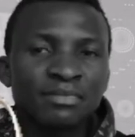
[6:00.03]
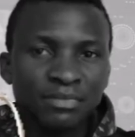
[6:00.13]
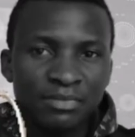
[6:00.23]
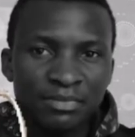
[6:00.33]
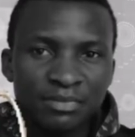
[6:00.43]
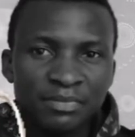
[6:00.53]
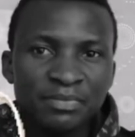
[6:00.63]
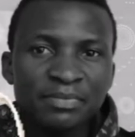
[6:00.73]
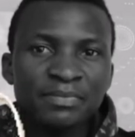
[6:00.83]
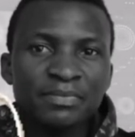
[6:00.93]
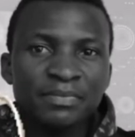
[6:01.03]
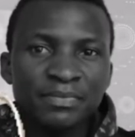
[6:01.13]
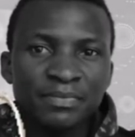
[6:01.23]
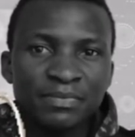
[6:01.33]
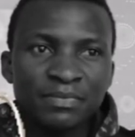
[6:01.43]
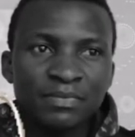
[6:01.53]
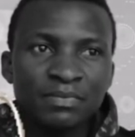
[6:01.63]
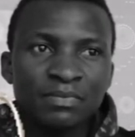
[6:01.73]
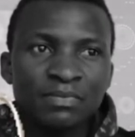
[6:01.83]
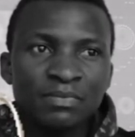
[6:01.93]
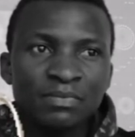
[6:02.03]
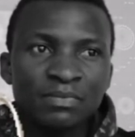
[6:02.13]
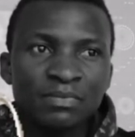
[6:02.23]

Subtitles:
(silent)